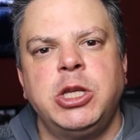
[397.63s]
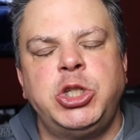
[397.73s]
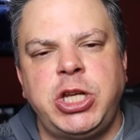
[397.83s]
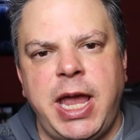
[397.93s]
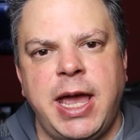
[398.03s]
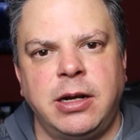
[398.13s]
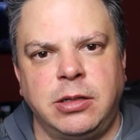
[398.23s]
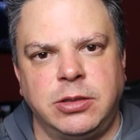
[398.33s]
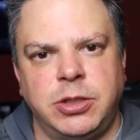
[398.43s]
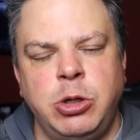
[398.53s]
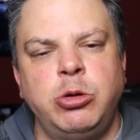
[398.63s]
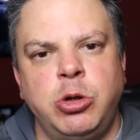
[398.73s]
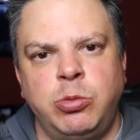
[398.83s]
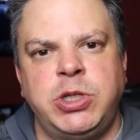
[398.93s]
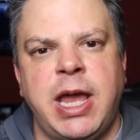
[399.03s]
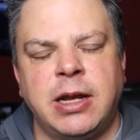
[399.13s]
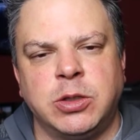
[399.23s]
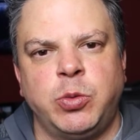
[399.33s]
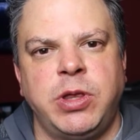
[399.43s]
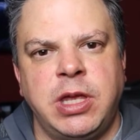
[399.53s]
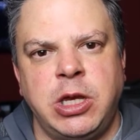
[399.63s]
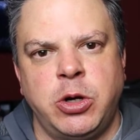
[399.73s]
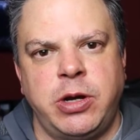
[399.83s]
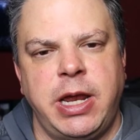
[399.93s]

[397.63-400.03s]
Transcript: channels, YouTube channels within your